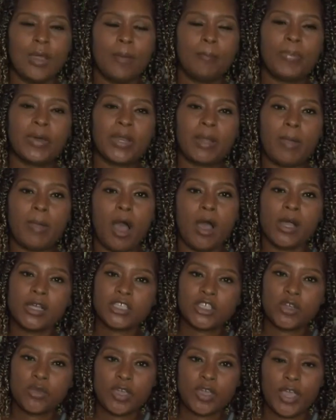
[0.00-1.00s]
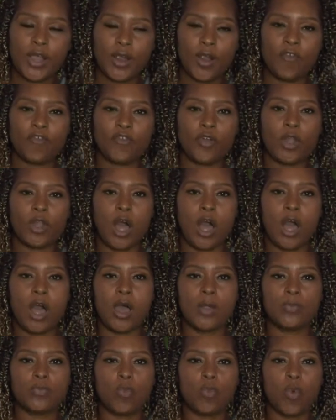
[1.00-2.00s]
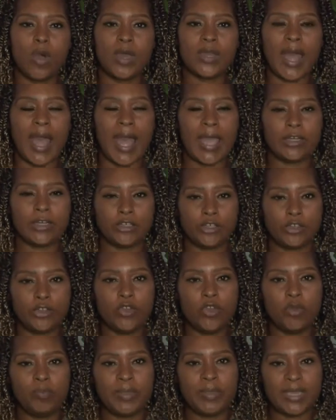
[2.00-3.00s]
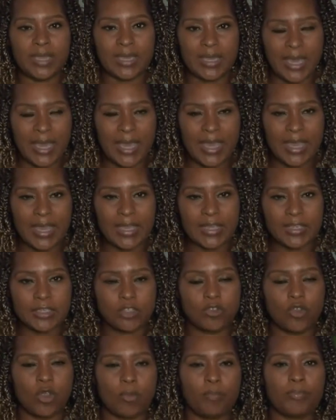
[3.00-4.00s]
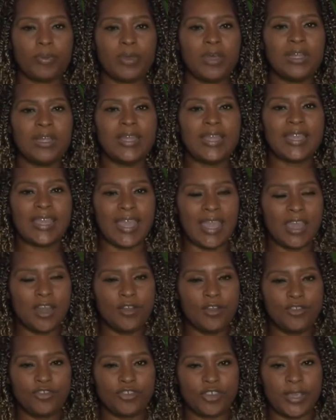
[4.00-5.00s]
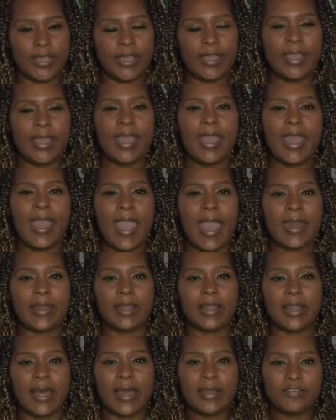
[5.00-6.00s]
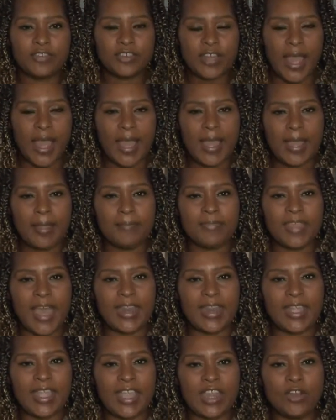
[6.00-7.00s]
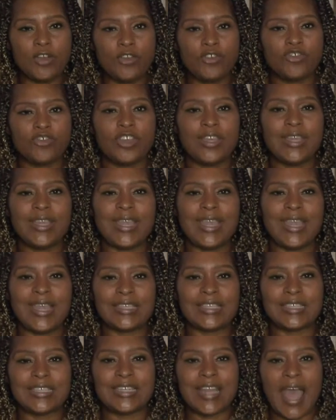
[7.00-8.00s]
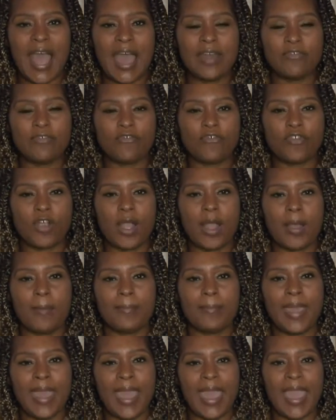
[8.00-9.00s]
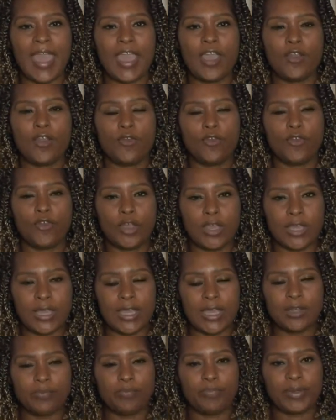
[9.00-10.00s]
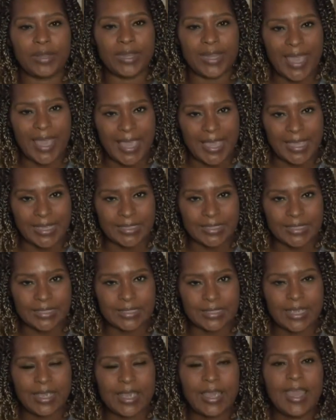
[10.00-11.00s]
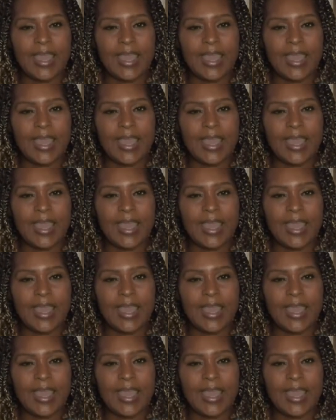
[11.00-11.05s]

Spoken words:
But I'm also careful on what I do because you're pulling energy, and a lot of time that energy is not from a good place.